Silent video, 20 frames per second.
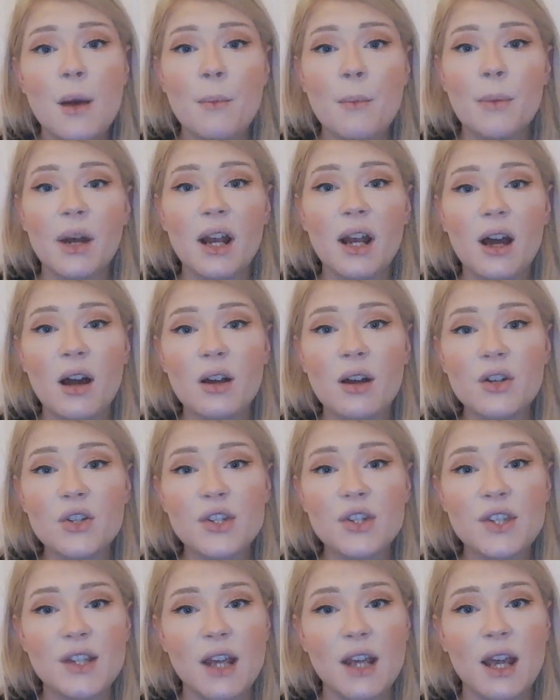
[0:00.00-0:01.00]
but
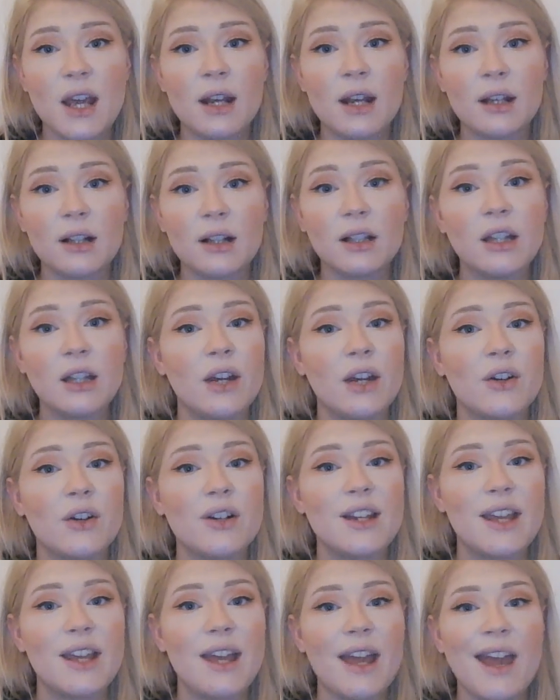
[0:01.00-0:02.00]
understand
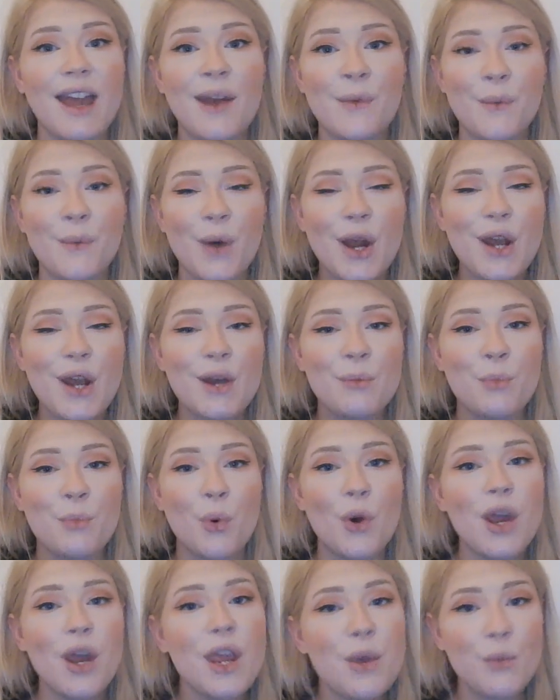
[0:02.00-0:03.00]
clarity and what
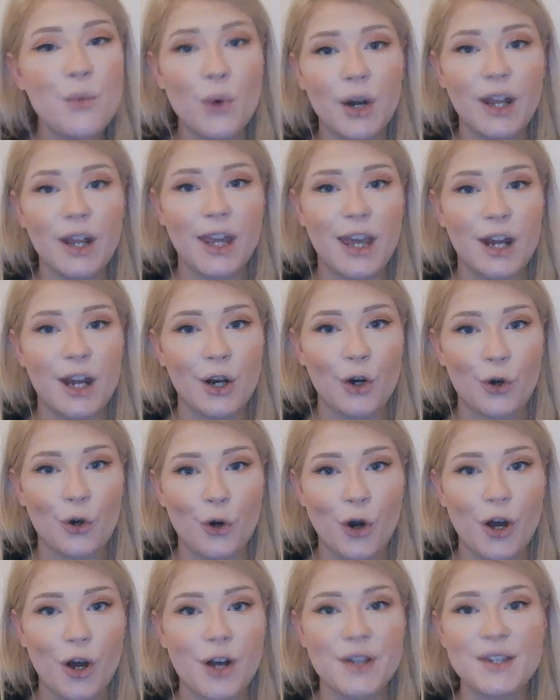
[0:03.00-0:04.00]
point you want to get
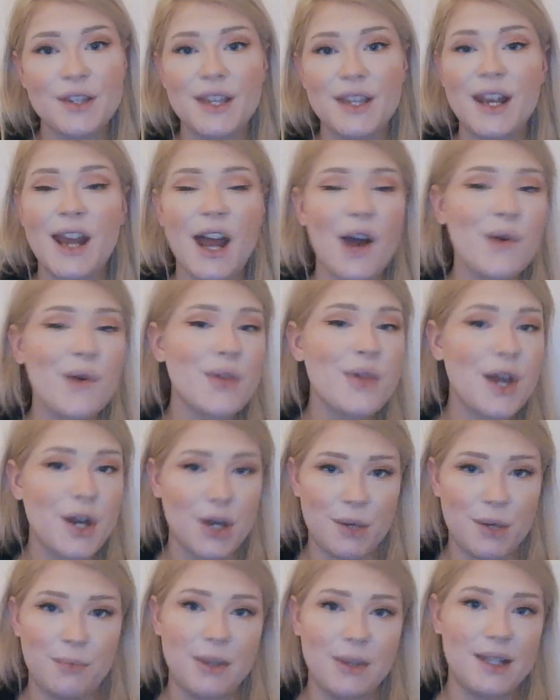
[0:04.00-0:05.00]
across and how that
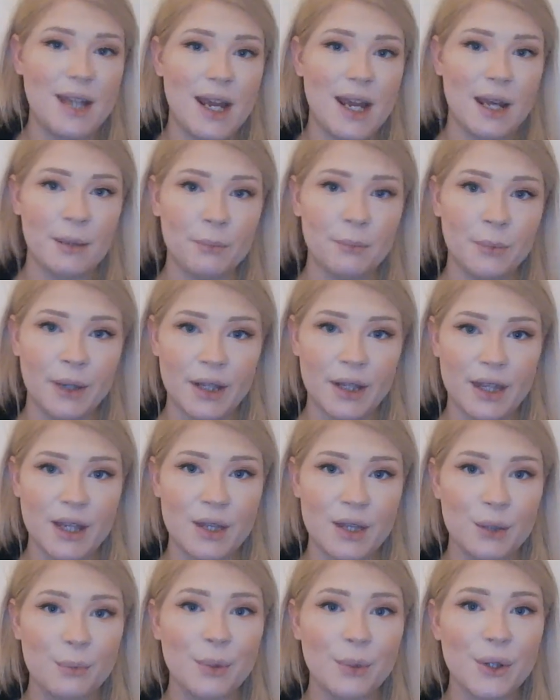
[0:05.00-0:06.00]
could be taken by the
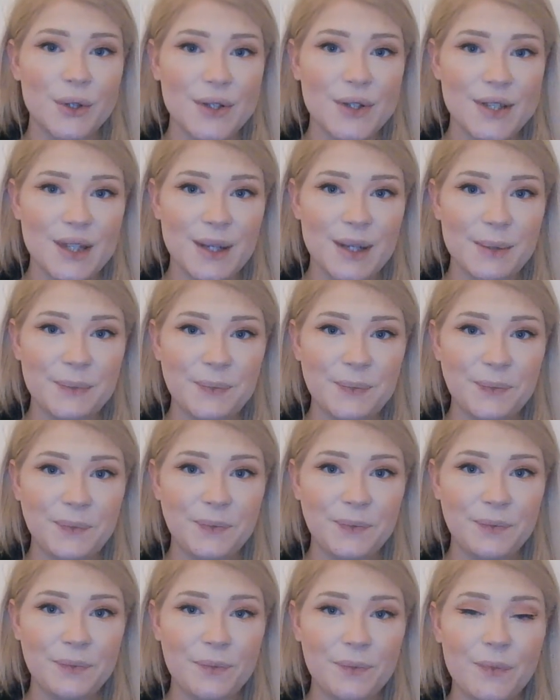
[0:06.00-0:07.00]
other person.
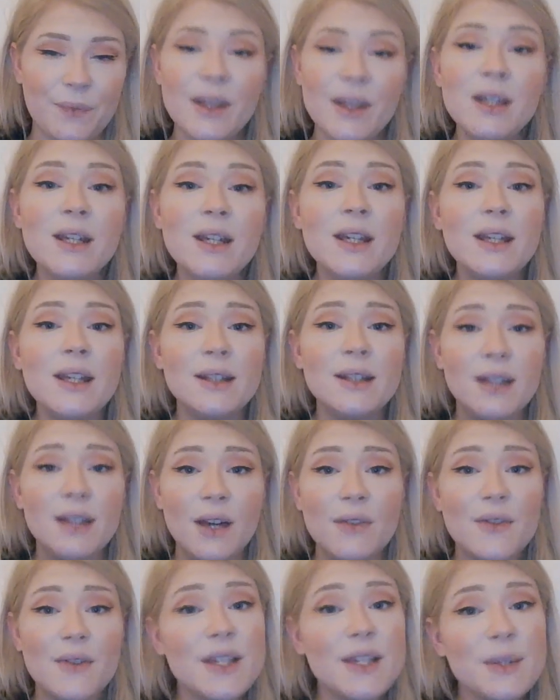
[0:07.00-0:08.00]

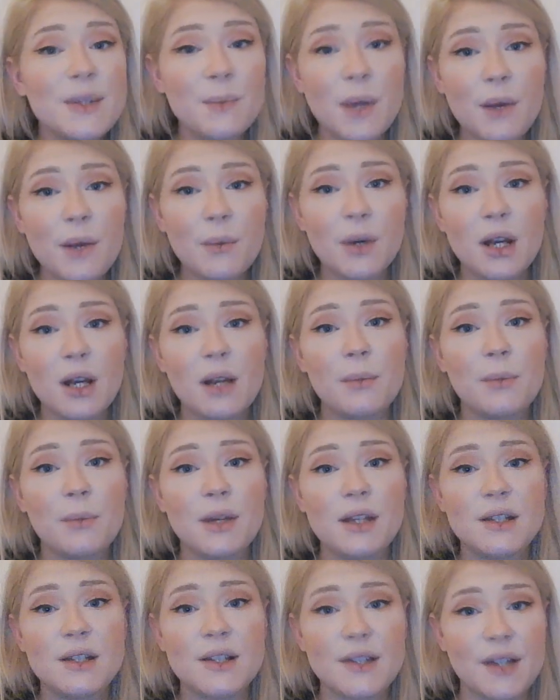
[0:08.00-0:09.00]
Now this week we're going to
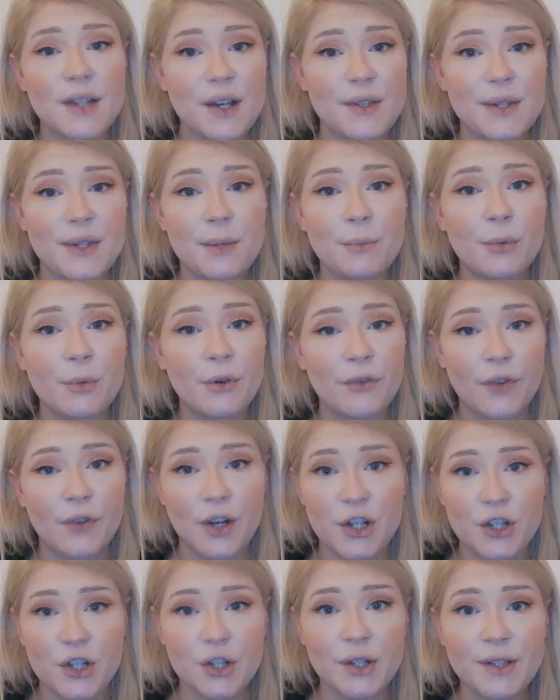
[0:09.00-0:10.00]
be discussing
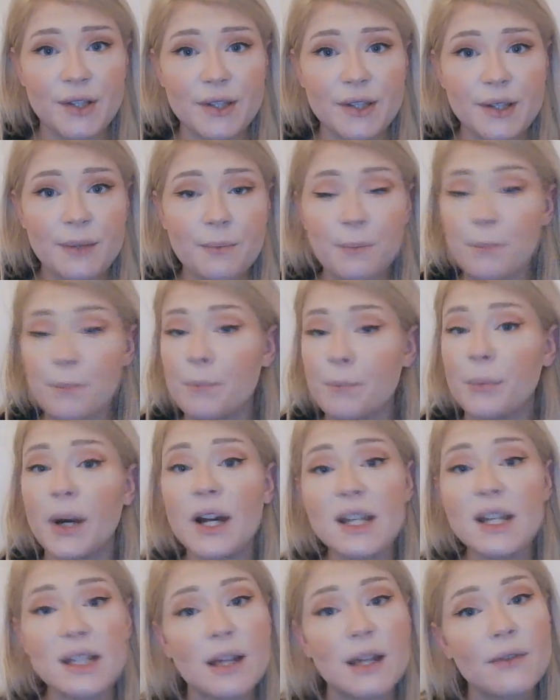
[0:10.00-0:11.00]
professionalism
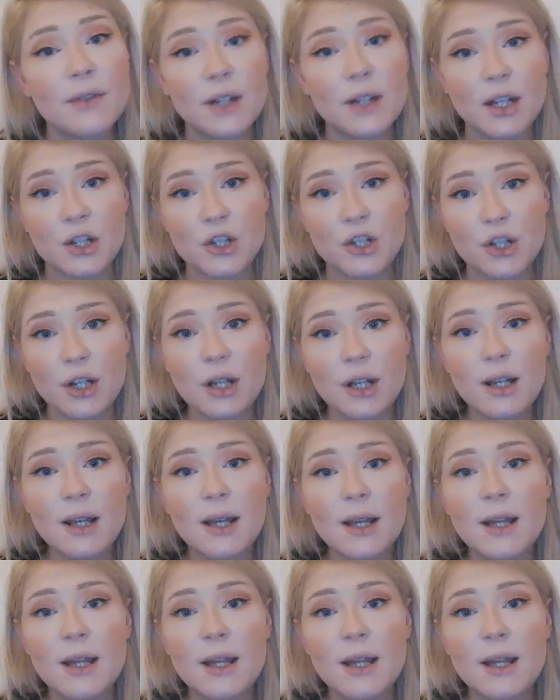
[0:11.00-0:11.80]
by definition